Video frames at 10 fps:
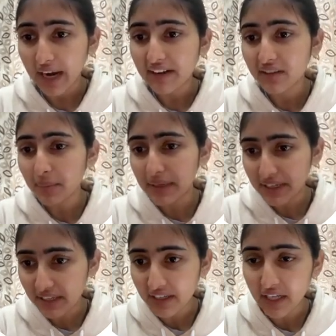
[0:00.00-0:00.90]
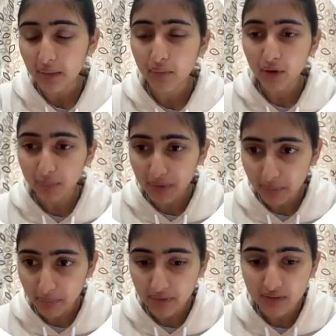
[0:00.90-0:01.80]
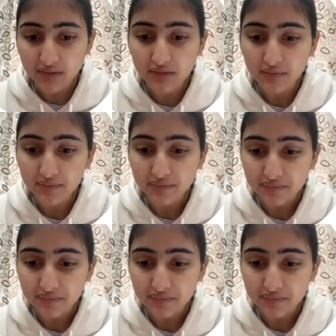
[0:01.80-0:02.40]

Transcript: write the meeting name or purpose,